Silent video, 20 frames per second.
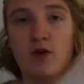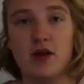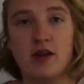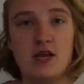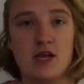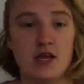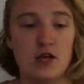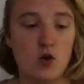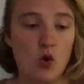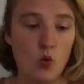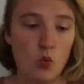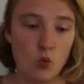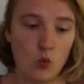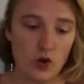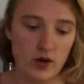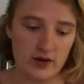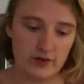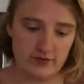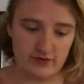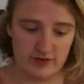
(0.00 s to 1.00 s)
write in
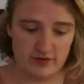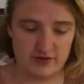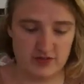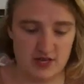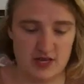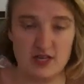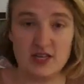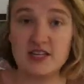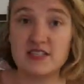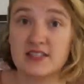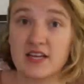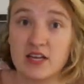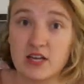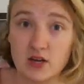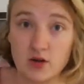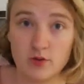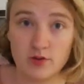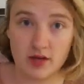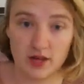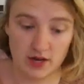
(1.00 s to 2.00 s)
1:15 because I
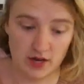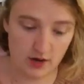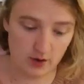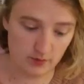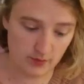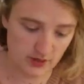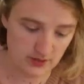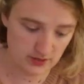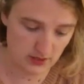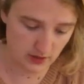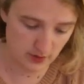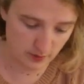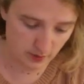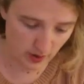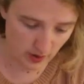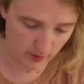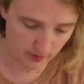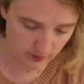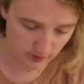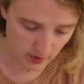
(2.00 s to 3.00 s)
know that now based on the
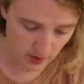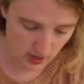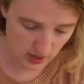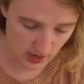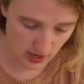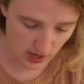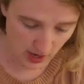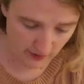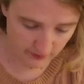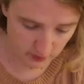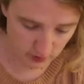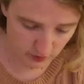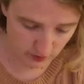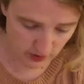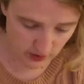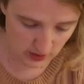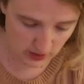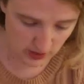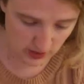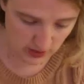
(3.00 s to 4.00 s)
problem. After
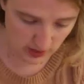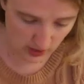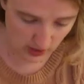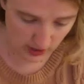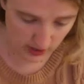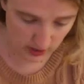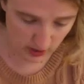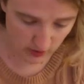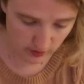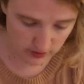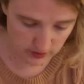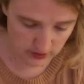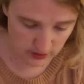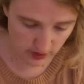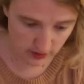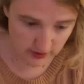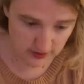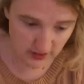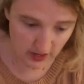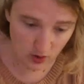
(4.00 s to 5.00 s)
reading it, I know it
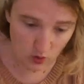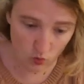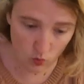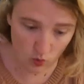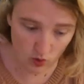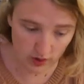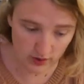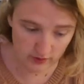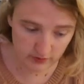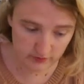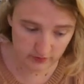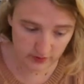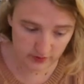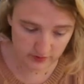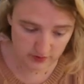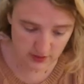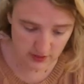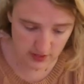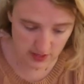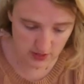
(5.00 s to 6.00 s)
starts at
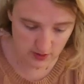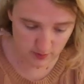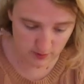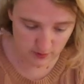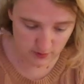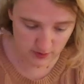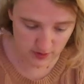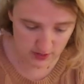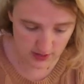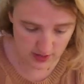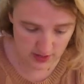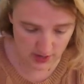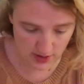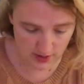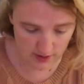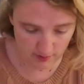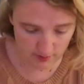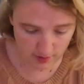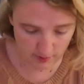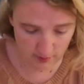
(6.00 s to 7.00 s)
1:15
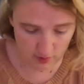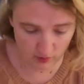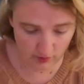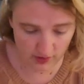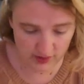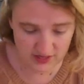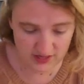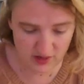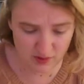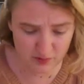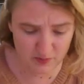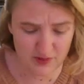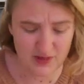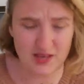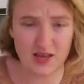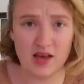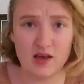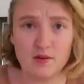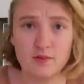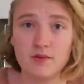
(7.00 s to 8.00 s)
p.m. I'm gonna write down
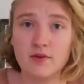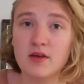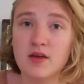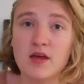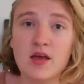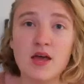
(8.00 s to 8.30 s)
p.m.